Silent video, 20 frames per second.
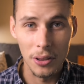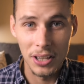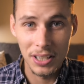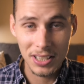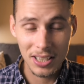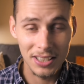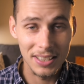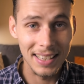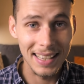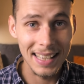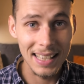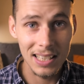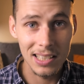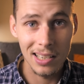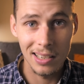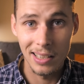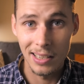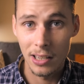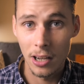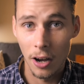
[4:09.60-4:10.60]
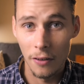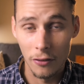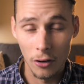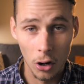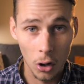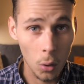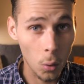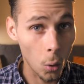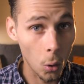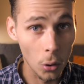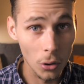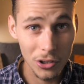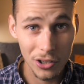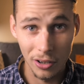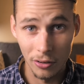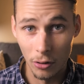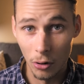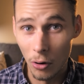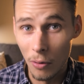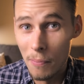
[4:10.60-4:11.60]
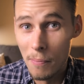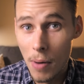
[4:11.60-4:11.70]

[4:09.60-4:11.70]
but this could easily cover a quarter or a